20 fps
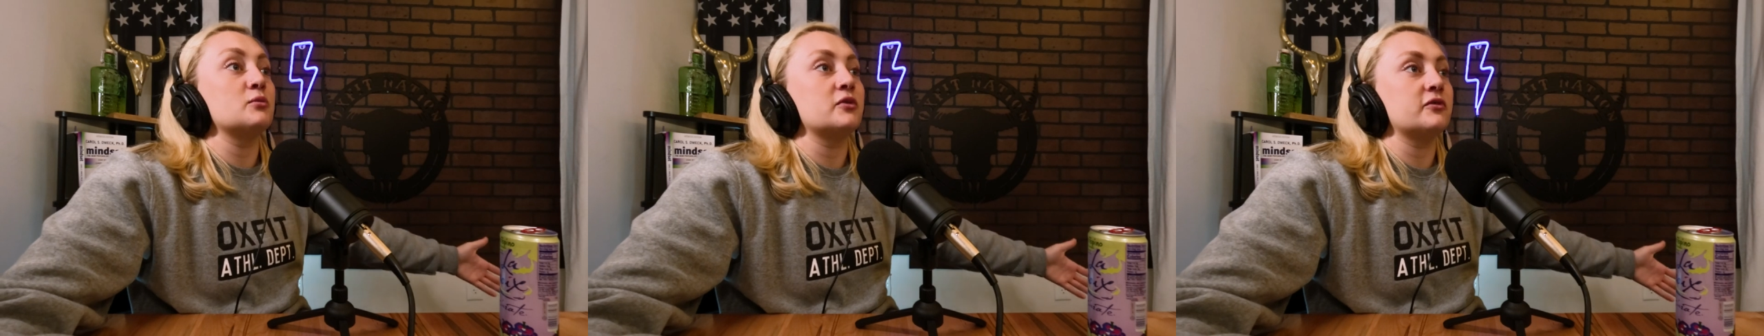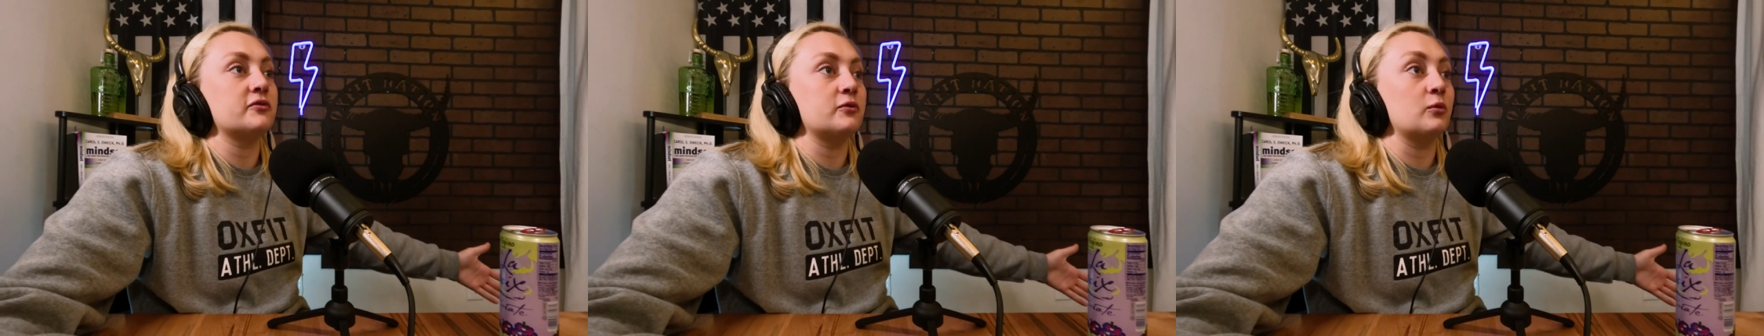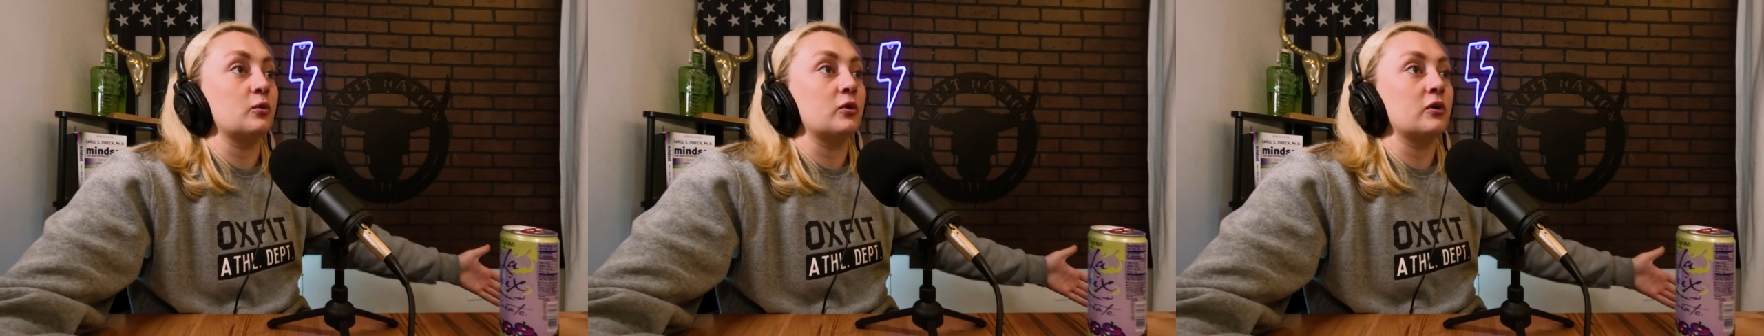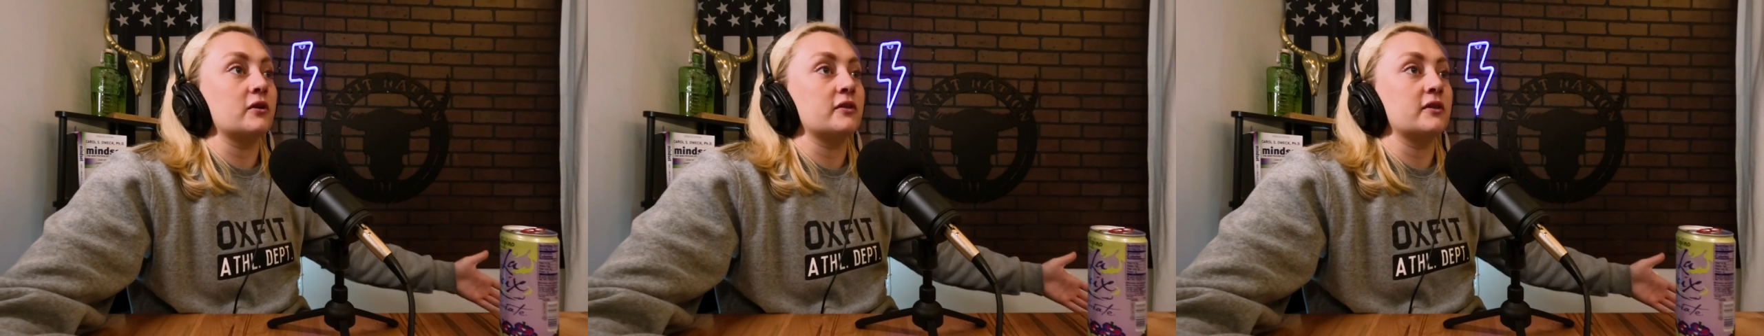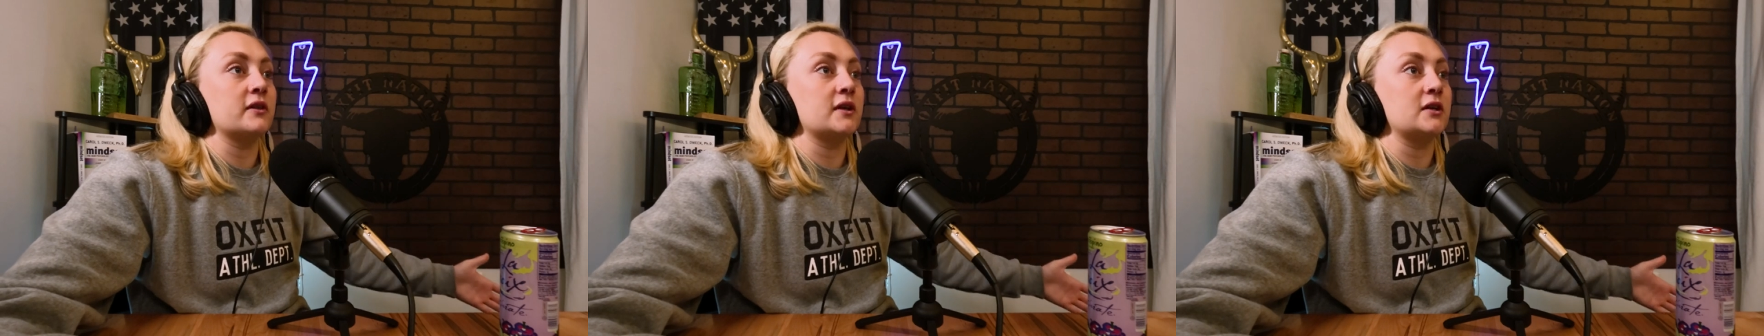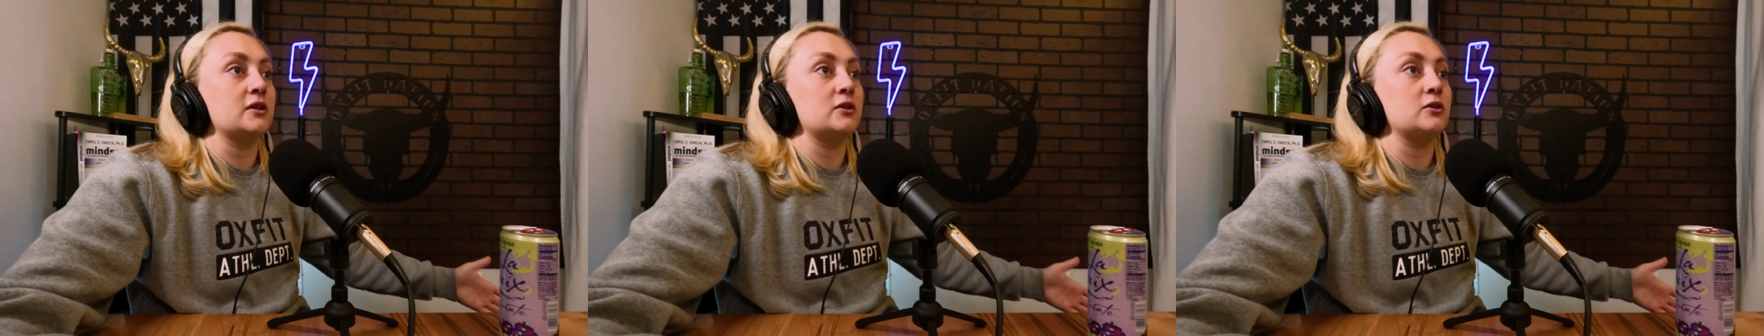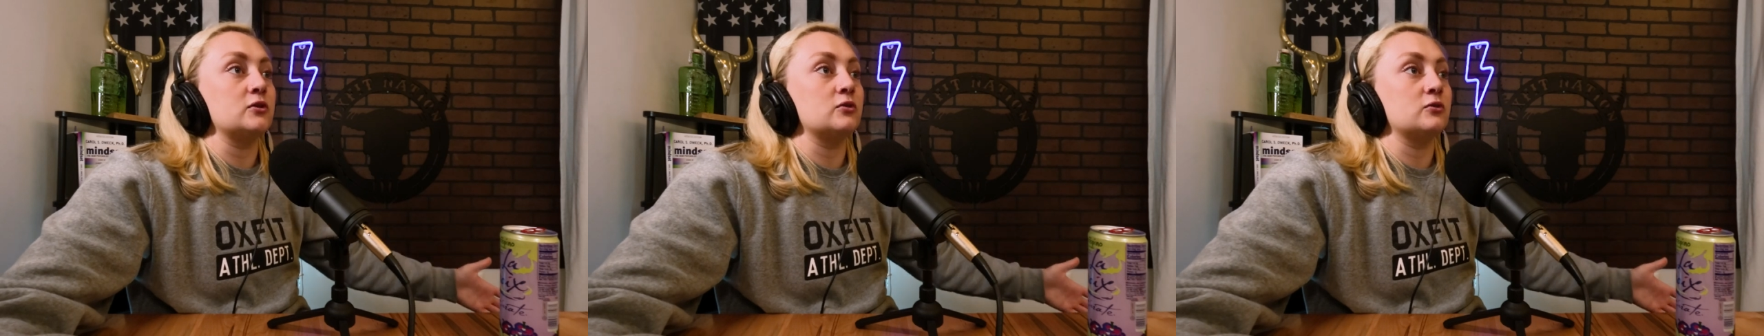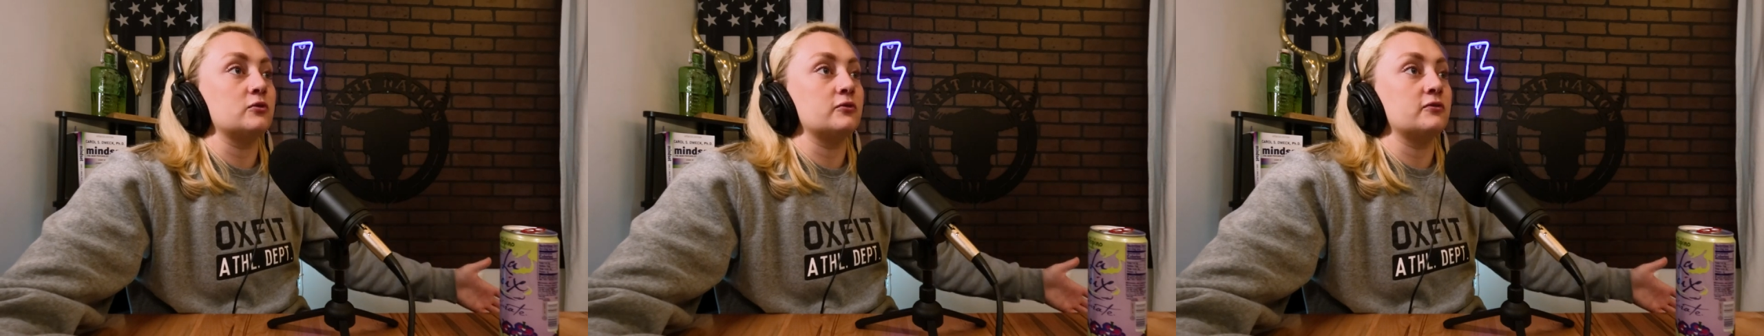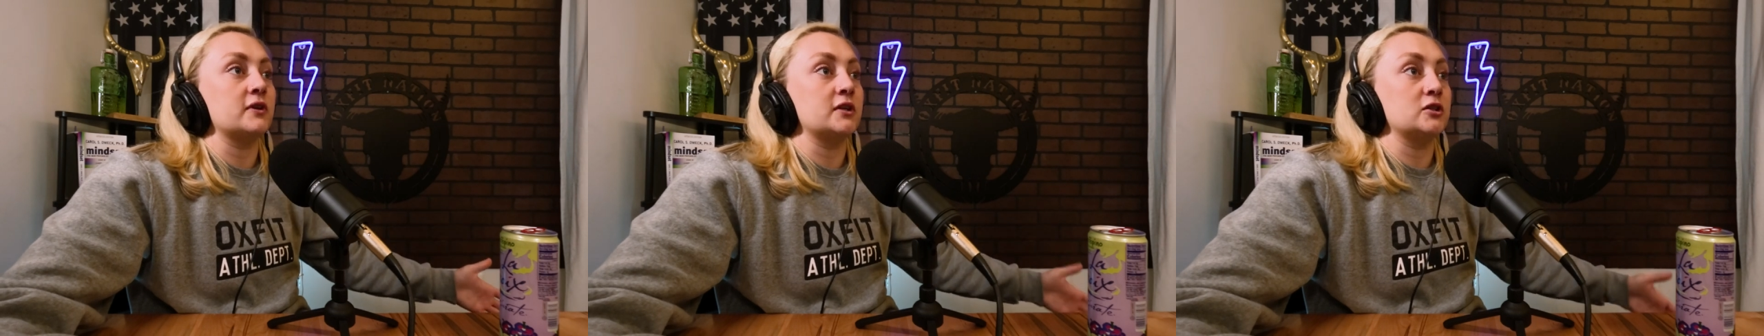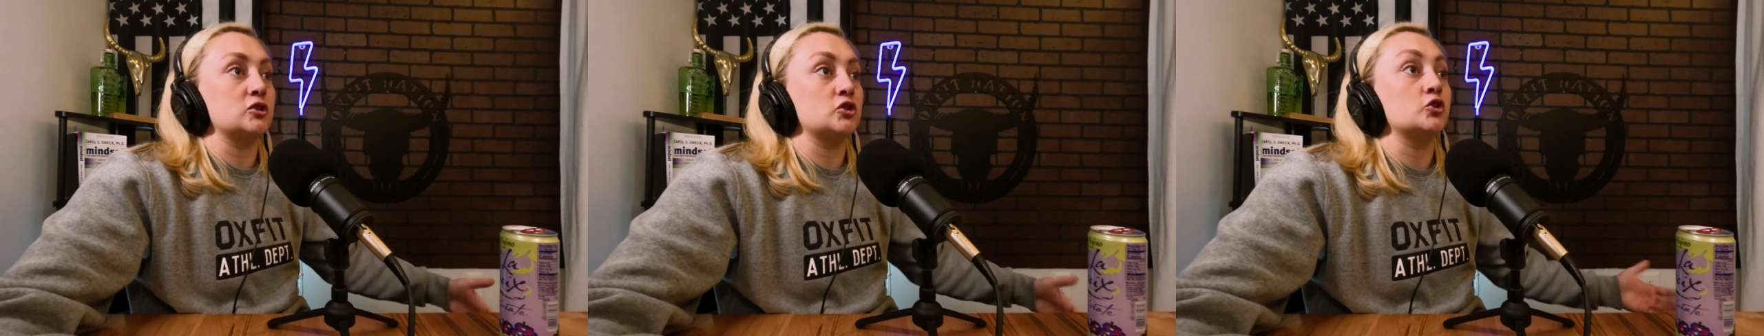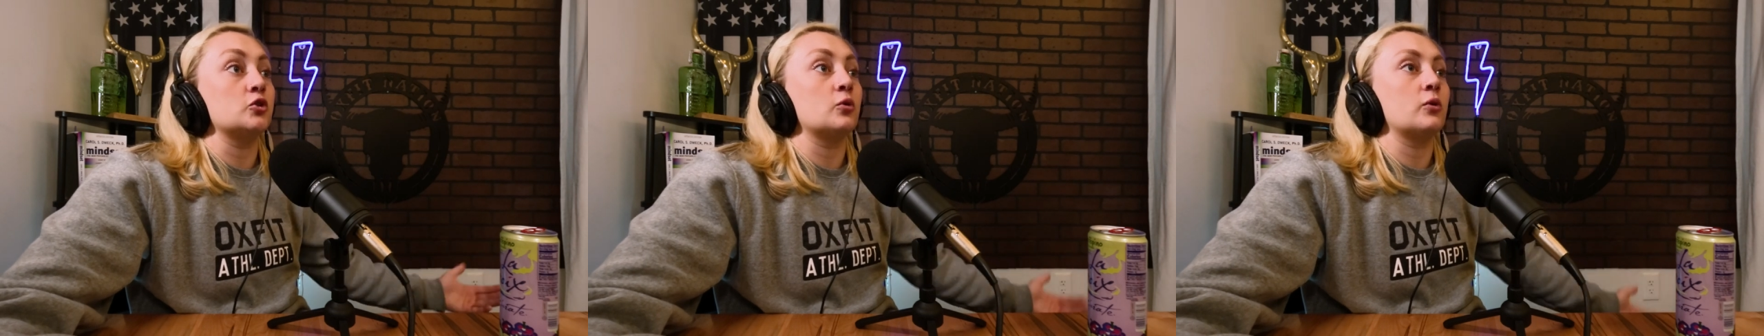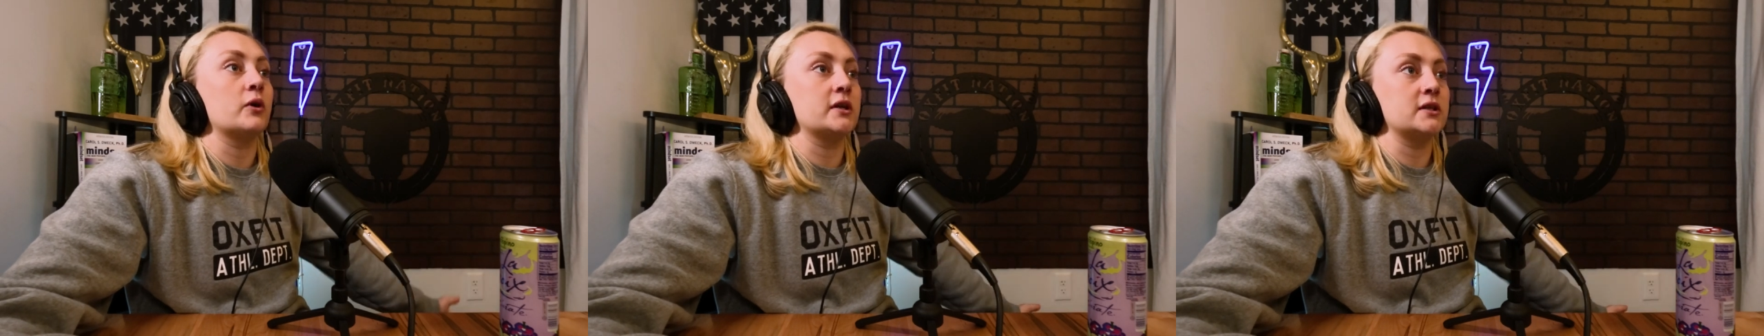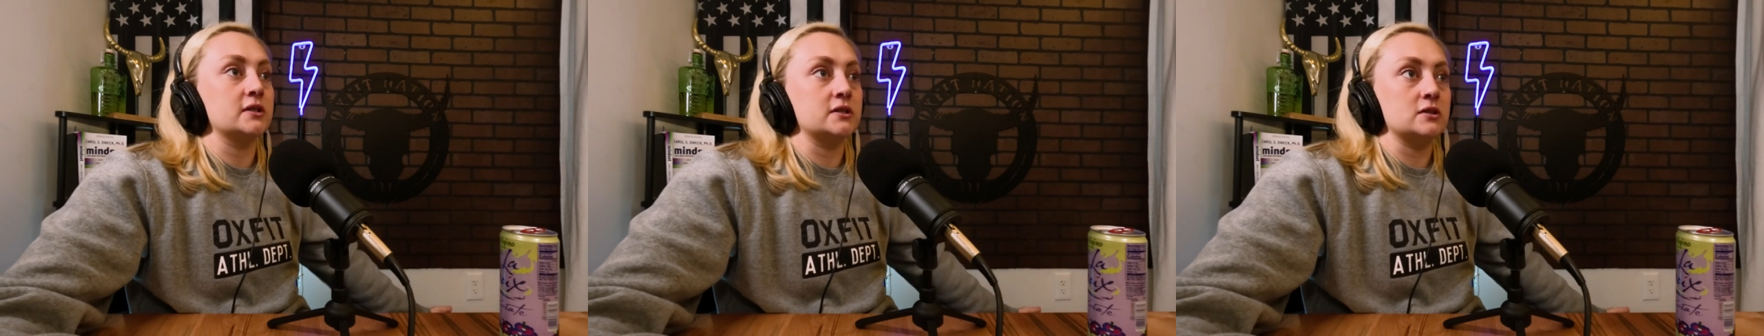before that you've
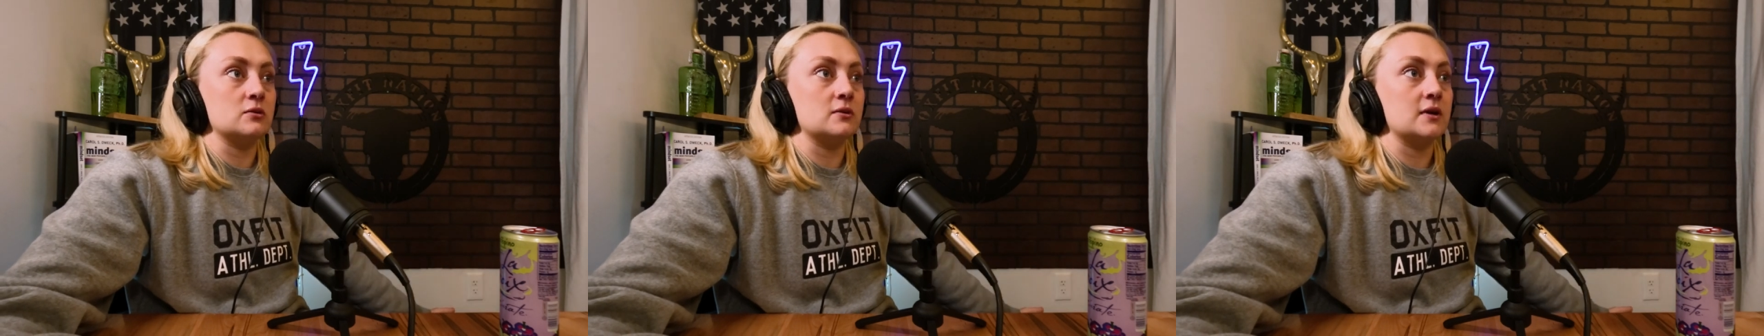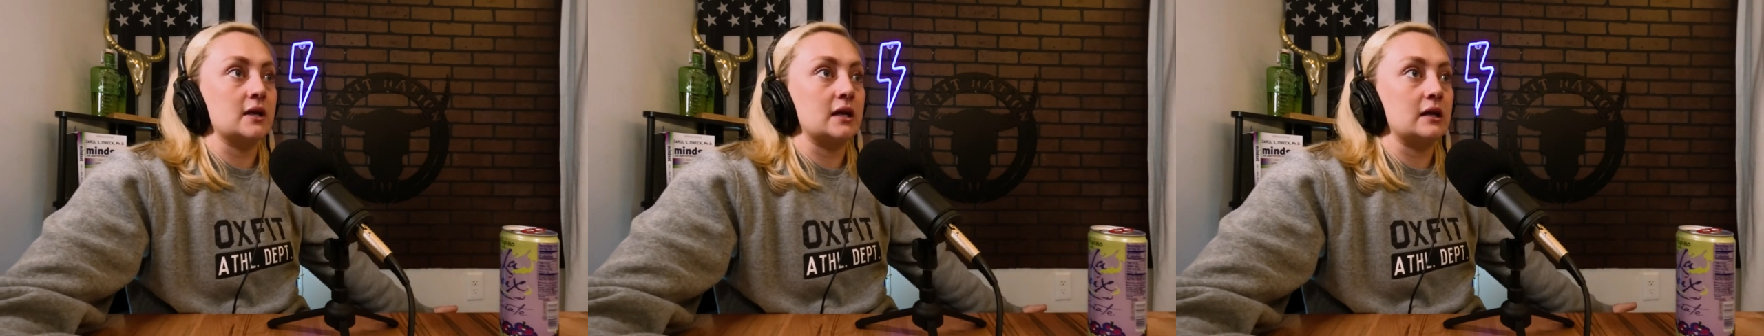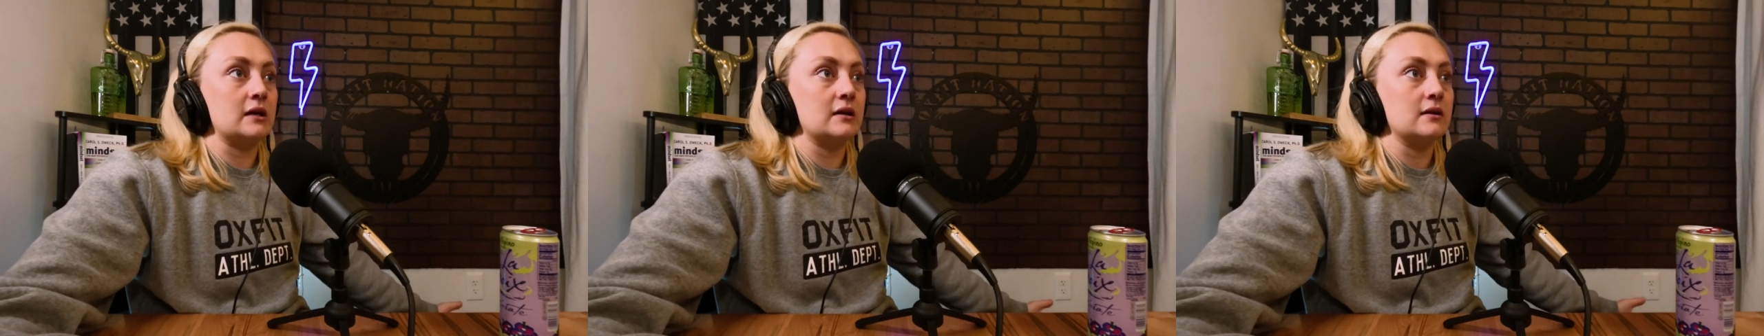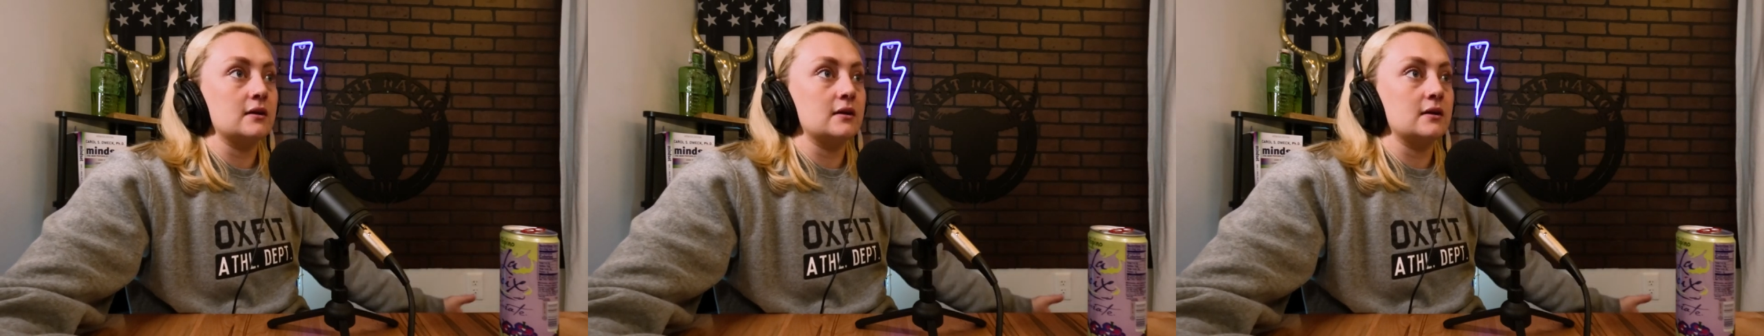enjoyed doing